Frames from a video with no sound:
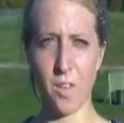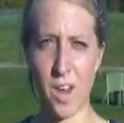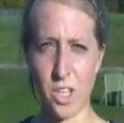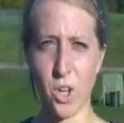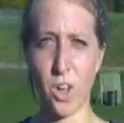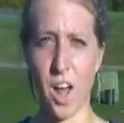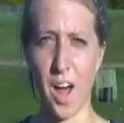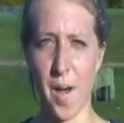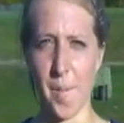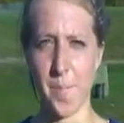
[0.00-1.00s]
Rachel
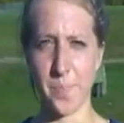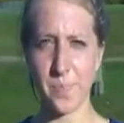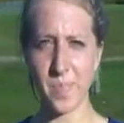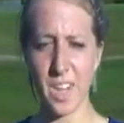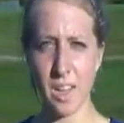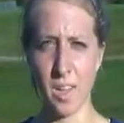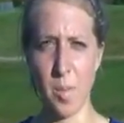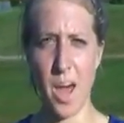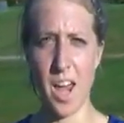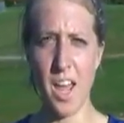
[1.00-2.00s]
um,
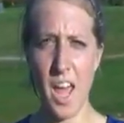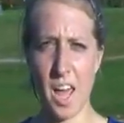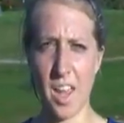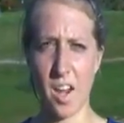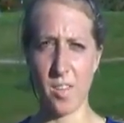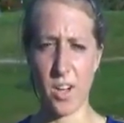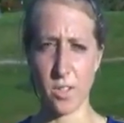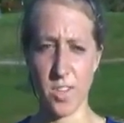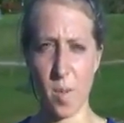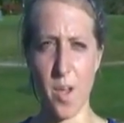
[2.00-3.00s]
Labatt, and then
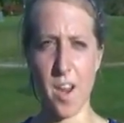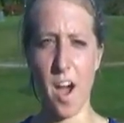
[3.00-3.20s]
Rachel Zellman.